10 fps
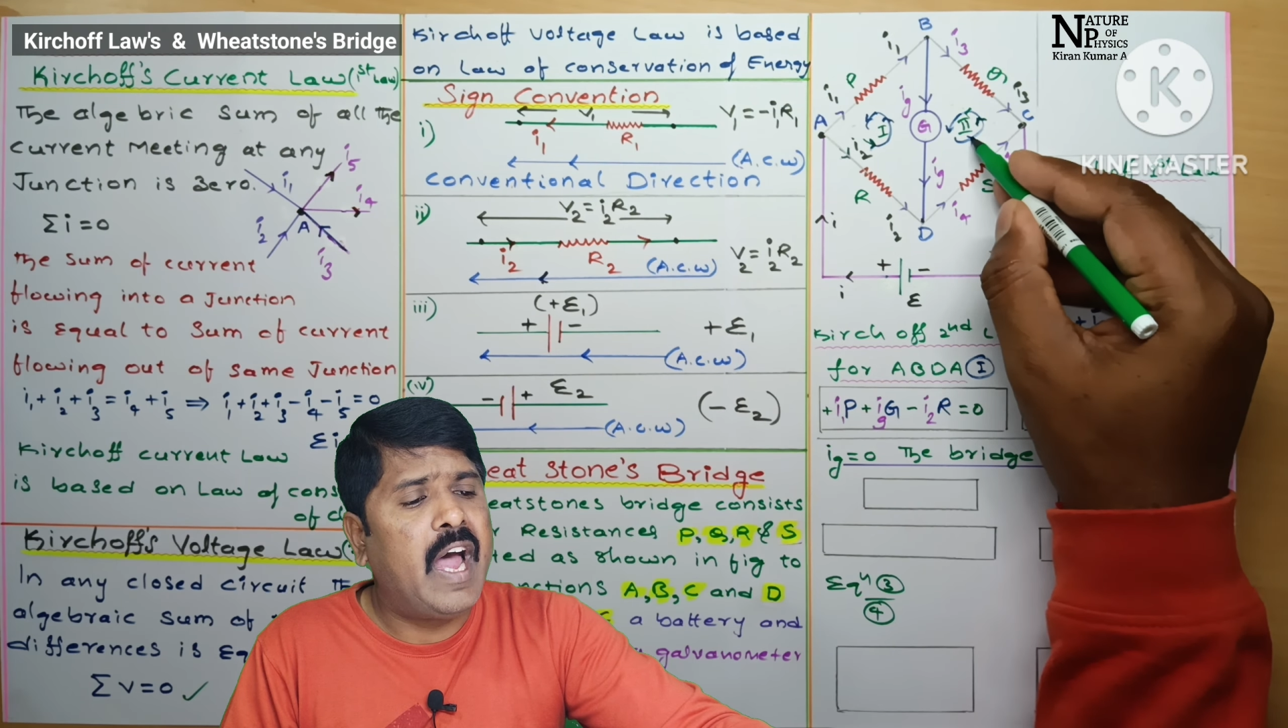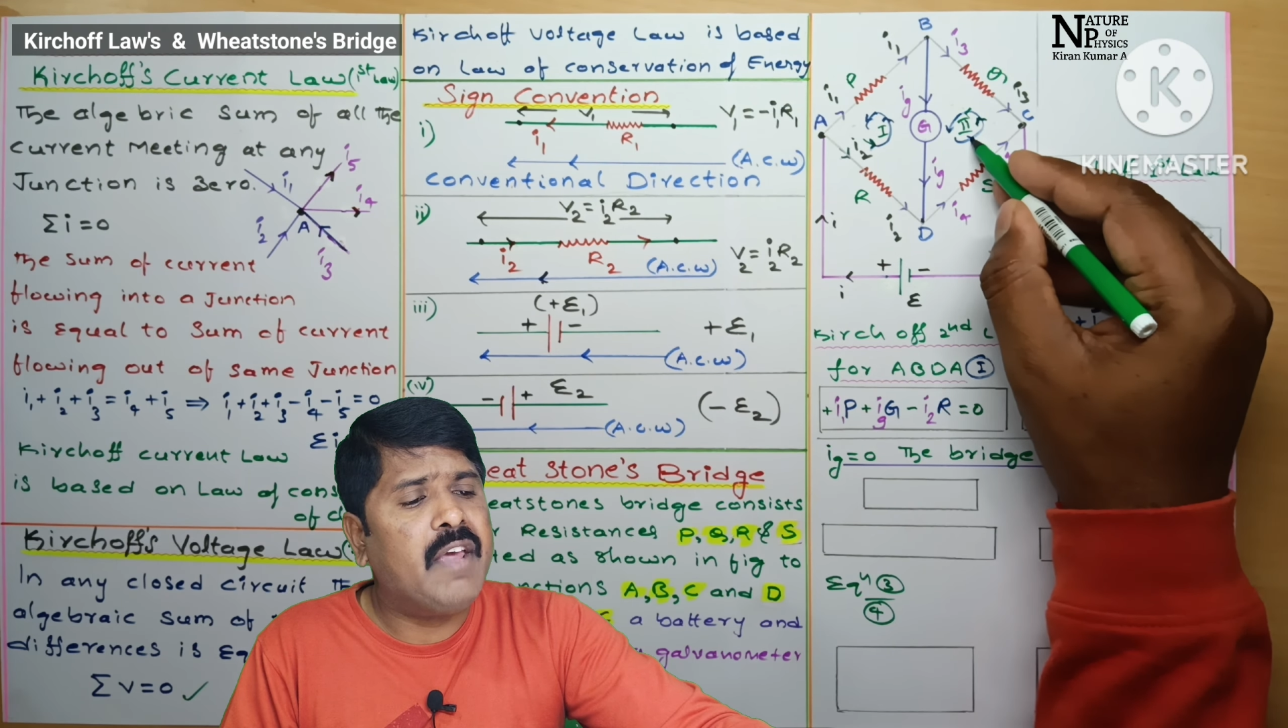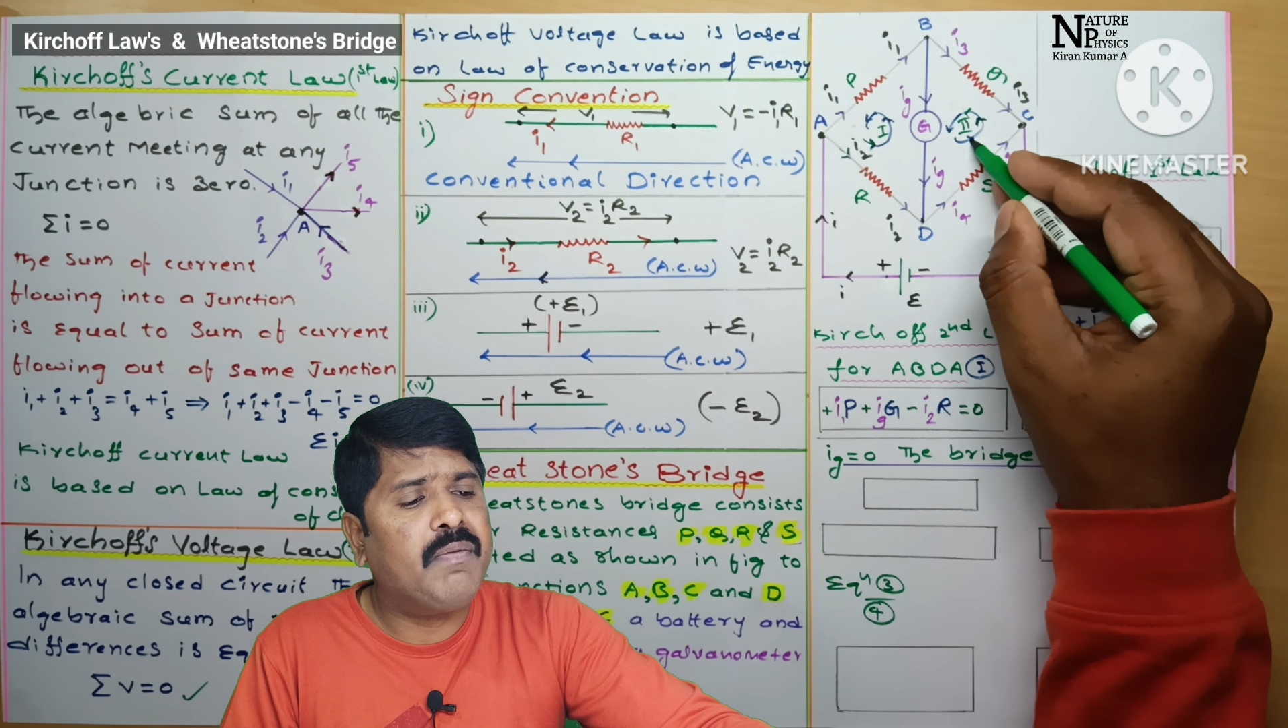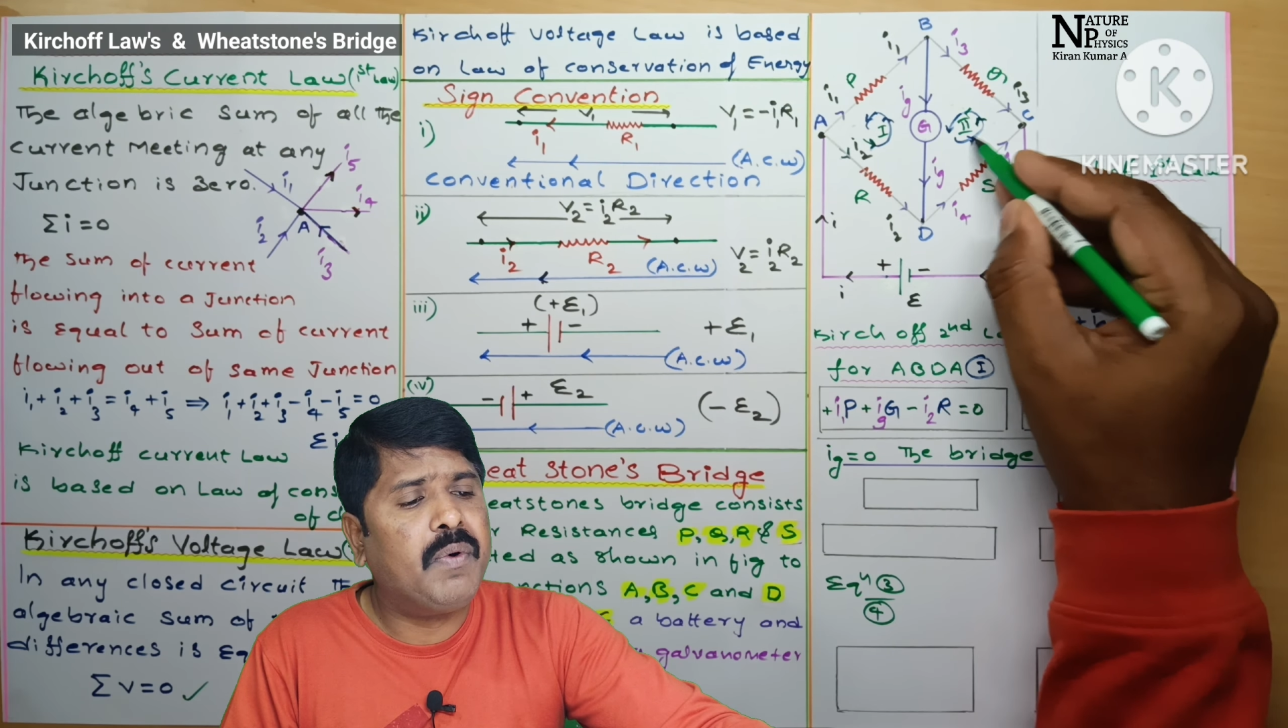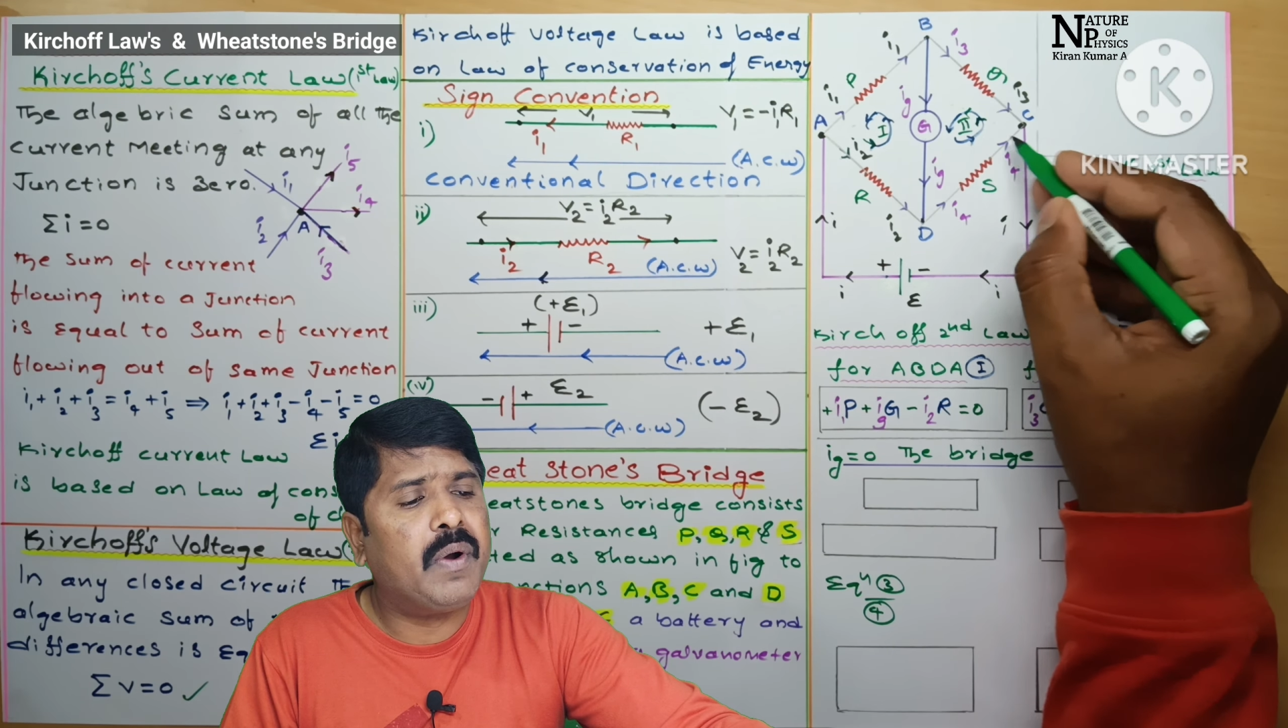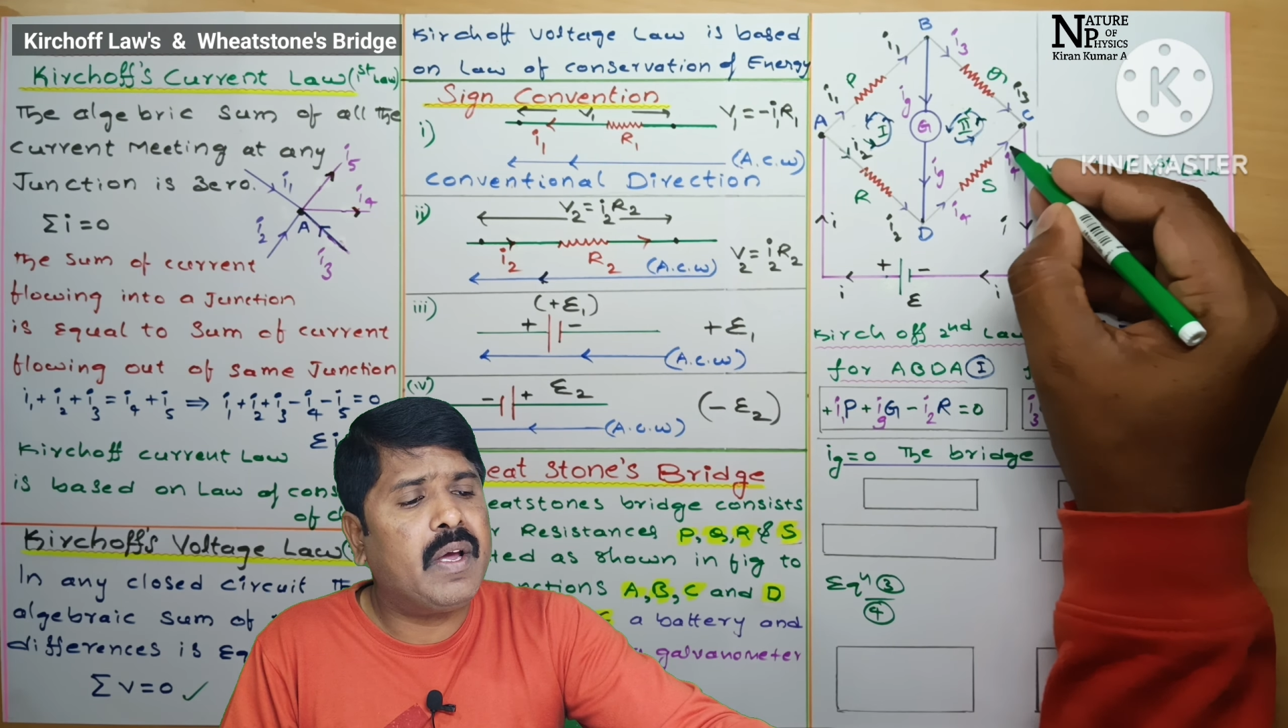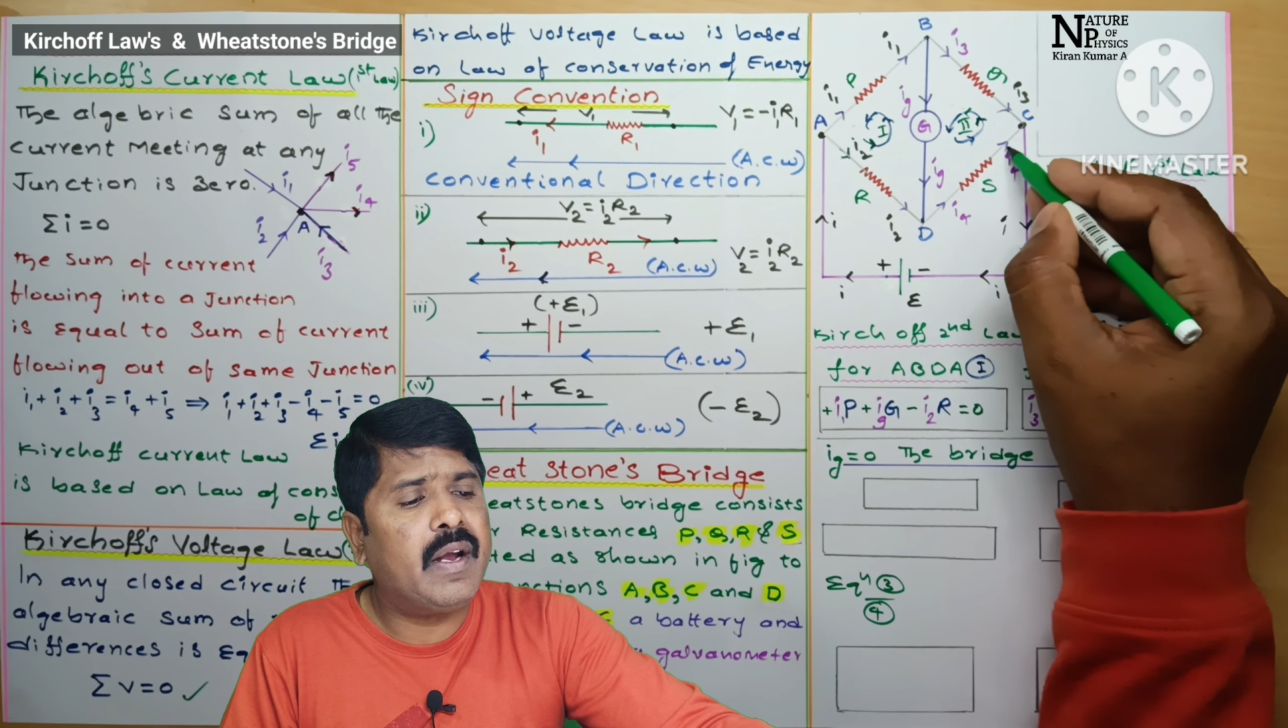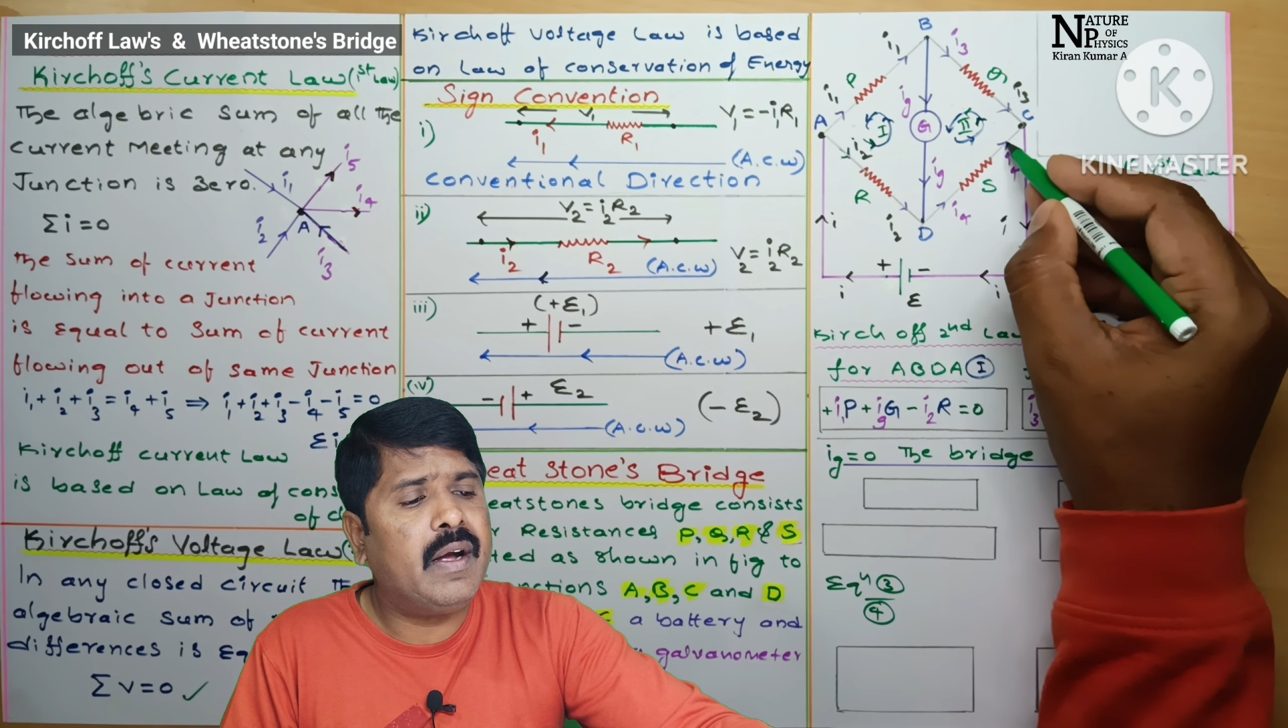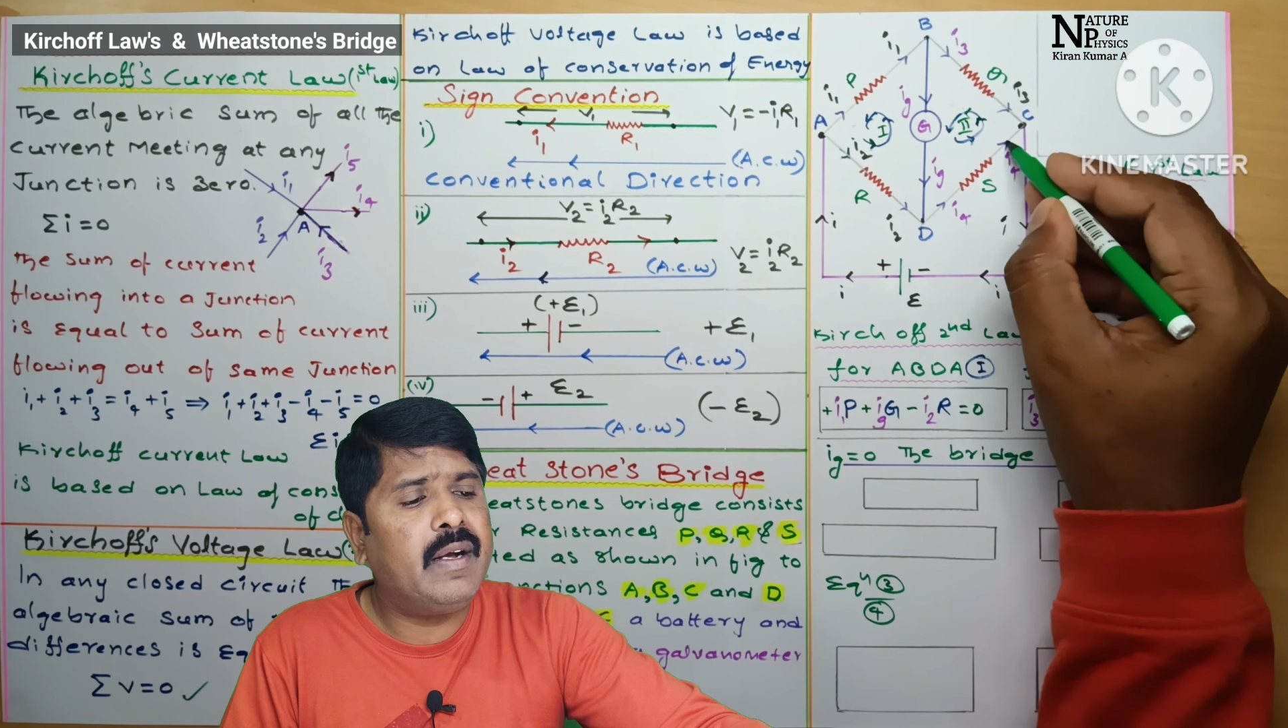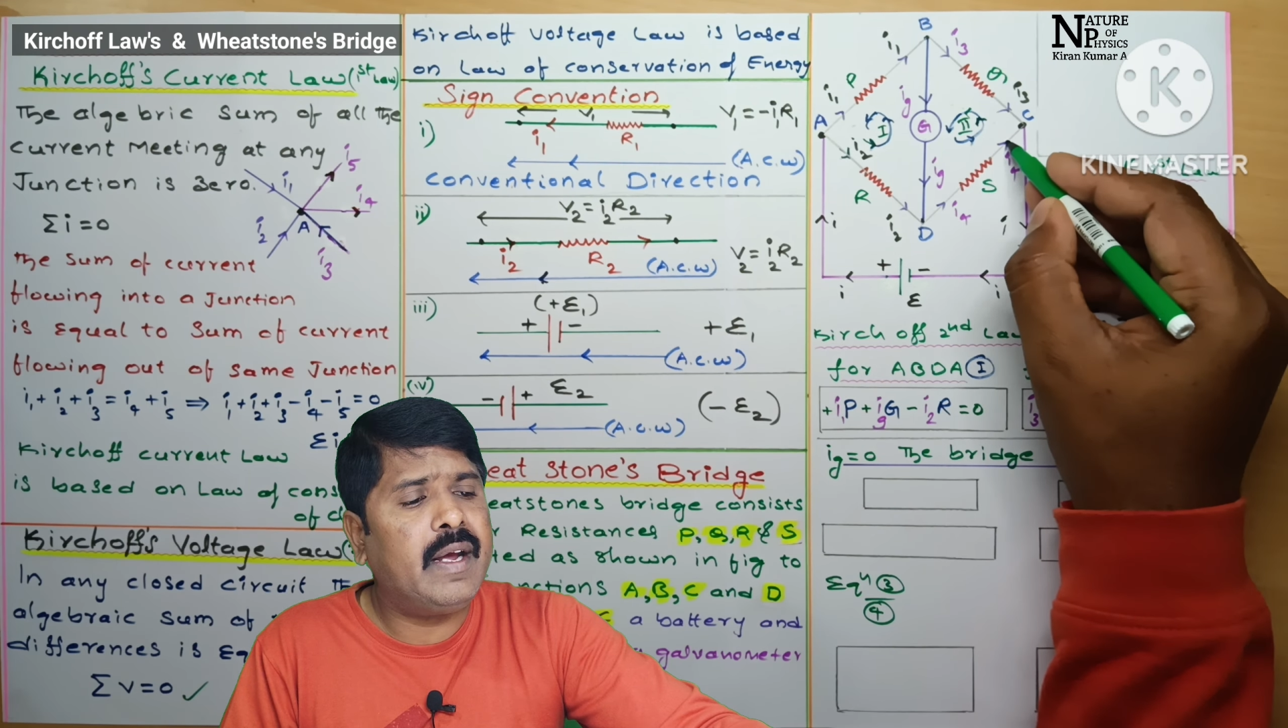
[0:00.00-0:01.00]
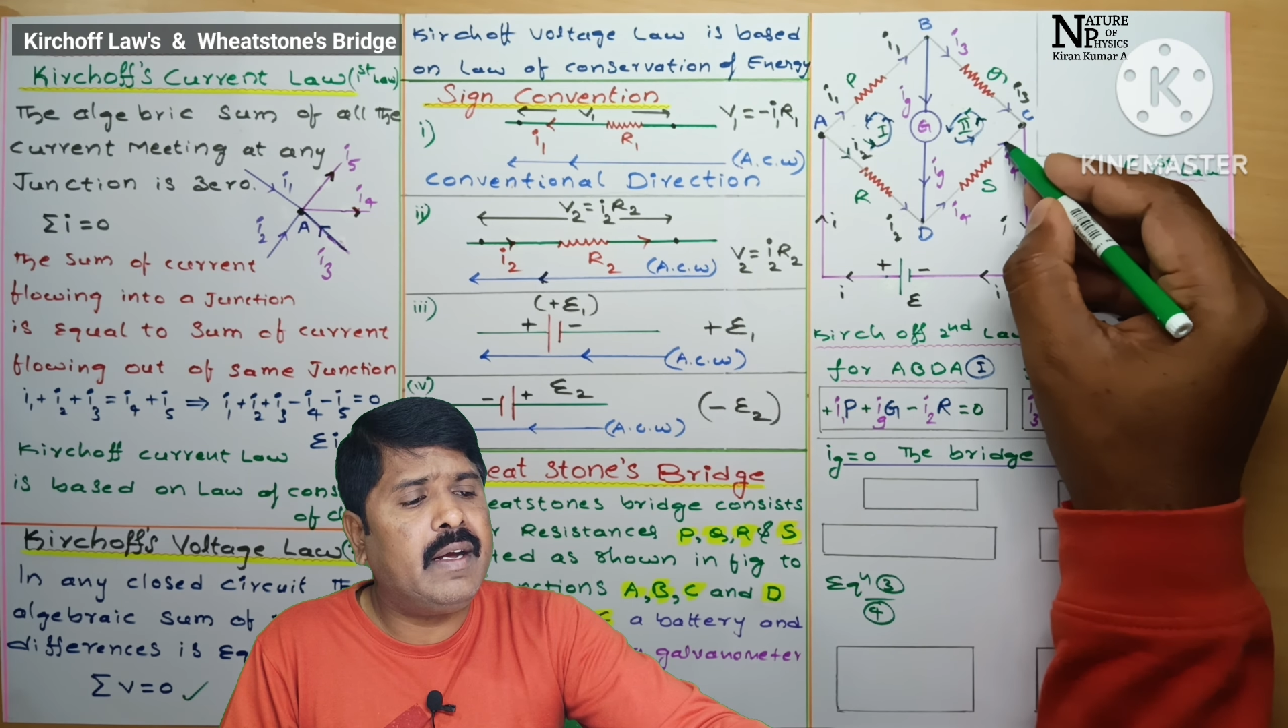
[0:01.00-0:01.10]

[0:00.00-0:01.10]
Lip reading: I4 current